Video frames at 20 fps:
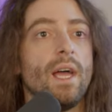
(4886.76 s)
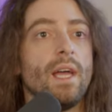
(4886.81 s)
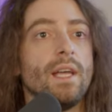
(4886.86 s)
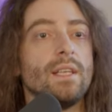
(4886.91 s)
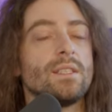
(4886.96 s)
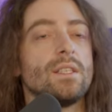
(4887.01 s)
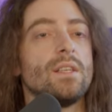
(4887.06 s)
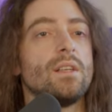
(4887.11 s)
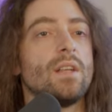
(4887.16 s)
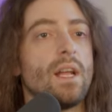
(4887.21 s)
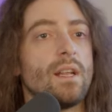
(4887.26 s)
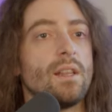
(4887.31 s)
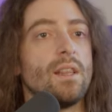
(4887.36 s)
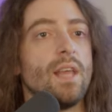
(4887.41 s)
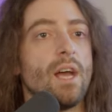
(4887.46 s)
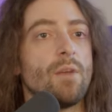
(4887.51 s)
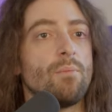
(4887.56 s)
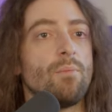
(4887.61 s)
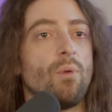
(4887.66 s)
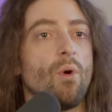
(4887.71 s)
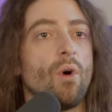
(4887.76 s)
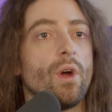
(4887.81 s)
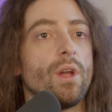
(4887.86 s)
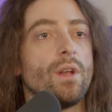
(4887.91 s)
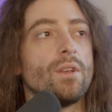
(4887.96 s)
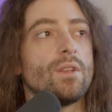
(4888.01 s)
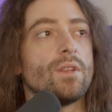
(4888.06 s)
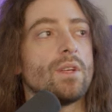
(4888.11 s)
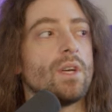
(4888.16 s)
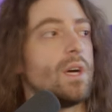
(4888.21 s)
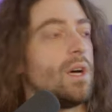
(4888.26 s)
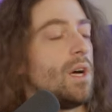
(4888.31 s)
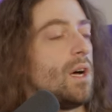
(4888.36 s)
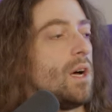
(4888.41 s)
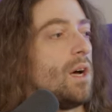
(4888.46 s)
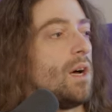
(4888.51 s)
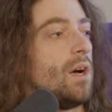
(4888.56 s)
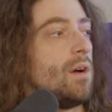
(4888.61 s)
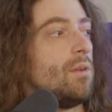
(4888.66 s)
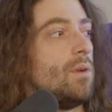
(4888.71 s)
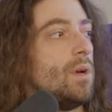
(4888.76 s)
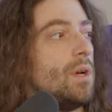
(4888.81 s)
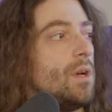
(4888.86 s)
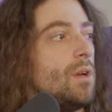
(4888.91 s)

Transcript: is it at that point uh,